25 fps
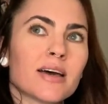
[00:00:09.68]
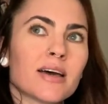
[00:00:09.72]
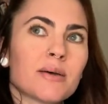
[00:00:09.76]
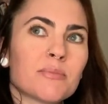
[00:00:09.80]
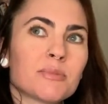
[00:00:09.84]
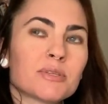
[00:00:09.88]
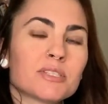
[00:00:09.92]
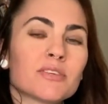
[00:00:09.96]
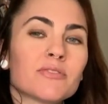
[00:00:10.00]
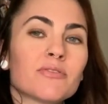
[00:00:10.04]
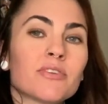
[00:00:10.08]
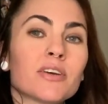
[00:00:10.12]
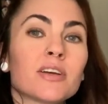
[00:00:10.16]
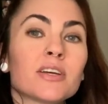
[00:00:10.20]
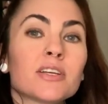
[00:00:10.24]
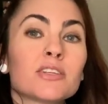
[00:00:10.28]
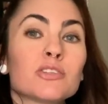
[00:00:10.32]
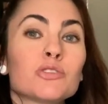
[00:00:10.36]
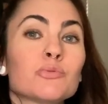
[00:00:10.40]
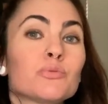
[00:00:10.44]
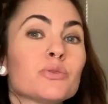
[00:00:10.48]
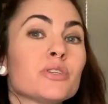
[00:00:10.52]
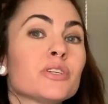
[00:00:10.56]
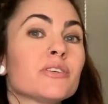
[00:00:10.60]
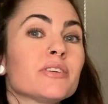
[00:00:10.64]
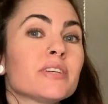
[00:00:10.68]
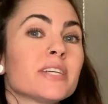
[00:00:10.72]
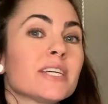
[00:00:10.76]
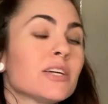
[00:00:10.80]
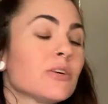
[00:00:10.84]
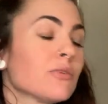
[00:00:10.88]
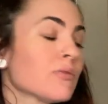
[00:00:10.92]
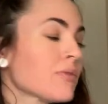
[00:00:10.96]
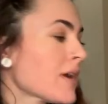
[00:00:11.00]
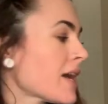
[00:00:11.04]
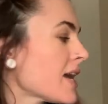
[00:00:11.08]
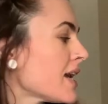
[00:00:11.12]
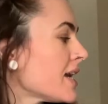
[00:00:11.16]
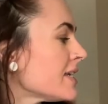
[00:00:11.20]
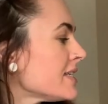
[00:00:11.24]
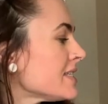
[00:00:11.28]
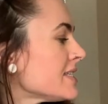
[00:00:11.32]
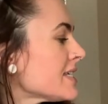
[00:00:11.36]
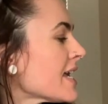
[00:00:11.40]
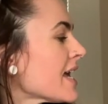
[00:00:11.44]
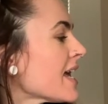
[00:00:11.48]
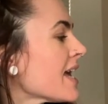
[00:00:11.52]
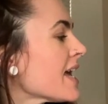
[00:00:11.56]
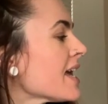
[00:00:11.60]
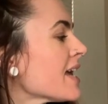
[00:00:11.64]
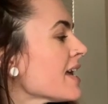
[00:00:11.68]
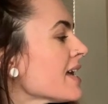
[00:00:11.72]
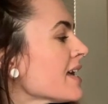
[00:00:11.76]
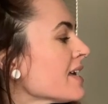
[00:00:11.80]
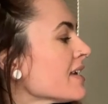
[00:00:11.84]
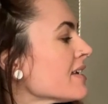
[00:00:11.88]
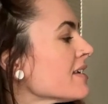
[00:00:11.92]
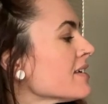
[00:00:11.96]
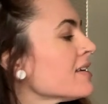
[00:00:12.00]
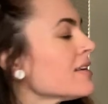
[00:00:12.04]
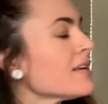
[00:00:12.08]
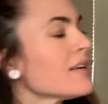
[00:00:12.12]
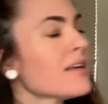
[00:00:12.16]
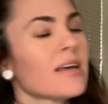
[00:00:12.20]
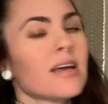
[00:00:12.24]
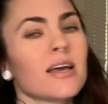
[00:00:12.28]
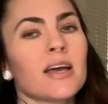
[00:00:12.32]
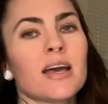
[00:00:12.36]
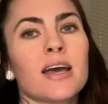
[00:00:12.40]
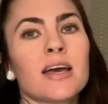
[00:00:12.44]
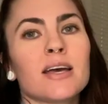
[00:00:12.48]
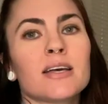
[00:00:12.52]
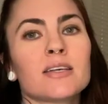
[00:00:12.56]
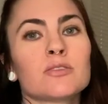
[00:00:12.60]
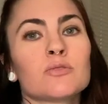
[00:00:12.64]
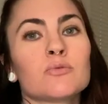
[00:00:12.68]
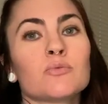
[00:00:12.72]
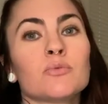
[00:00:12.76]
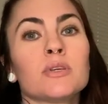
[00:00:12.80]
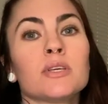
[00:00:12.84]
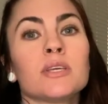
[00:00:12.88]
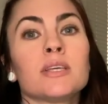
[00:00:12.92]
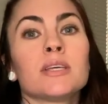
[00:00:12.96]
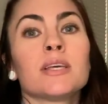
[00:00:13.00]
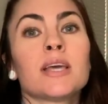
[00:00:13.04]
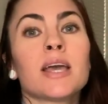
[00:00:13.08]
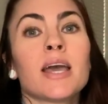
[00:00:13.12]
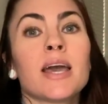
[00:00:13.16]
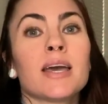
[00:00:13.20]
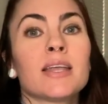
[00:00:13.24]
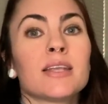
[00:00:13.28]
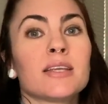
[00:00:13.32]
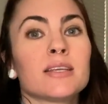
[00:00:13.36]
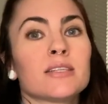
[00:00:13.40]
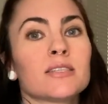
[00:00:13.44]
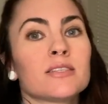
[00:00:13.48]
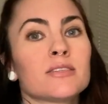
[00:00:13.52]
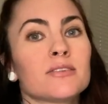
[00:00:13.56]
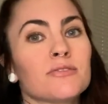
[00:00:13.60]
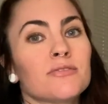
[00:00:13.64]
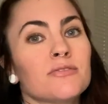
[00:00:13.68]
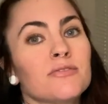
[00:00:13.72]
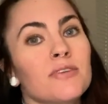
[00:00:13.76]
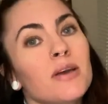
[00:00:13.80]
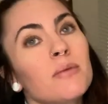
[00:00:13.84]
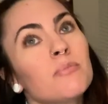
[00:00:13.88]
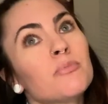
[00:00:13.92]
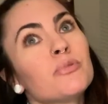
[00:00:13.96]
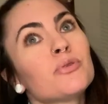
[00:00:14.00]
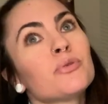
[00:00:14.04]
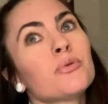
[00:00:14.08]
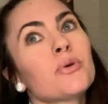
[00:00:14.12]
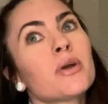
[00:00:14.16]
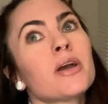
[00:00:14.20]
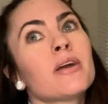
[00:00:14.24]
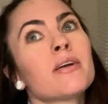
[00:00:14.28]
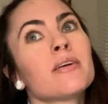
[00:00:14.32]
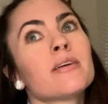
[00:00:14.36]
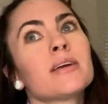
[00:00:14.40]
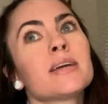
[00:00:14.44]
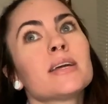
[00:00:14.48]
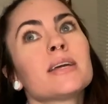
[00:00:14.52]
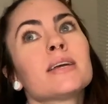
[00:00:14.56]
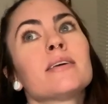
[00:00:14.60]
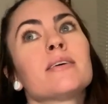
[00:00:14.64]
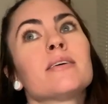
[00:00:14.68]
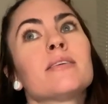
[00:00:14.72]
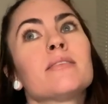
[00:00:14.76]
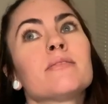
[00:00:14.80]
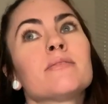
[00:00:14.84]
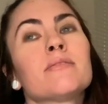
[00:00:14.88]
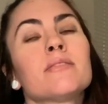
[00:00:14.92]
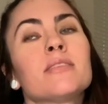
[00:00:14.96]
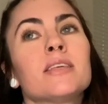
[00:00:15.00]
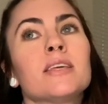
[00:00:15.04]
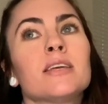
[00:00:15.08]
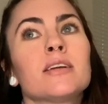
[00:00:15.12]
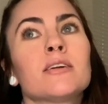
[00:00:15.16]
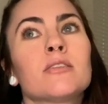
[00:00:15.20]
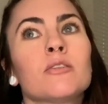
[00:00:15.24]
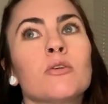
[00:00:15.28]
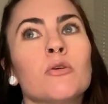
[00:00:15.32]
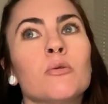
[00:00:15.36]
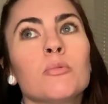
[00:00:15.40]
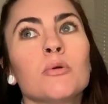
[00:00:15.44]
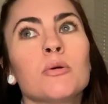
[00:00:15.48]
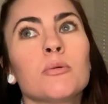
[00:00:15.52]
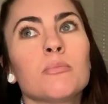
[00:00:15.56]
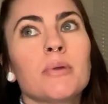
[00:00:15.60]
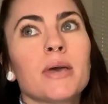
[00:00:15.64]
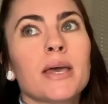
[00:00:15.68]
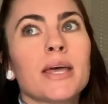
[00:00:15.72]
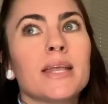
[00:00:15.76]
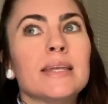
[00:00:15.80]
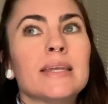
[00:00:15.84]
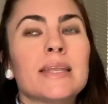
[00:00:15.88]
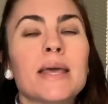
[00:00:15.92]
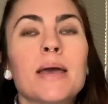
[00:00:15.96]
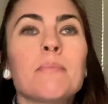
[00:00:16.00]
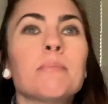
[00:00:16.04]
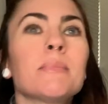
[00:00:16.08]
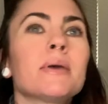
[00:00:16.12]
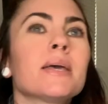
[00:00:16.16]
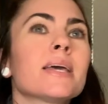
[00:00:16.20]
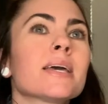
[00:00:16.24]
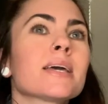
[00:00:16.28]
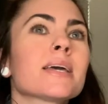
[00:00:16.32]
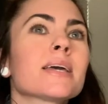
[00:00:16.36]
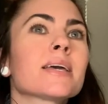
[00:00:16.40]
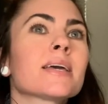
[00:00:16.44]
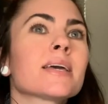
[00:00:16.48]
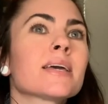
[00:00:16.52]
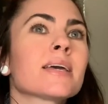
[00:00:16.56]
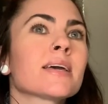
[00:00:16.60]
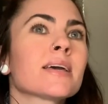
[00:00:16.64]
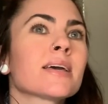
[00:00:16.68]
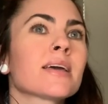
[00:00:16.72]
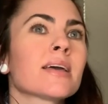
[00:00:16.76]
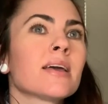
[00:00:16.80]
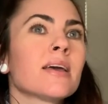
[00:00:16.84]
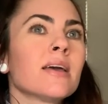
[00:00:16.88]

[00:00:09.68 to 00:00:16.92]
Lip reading: It's a very dreary gray day as we head into February of the global pandemic.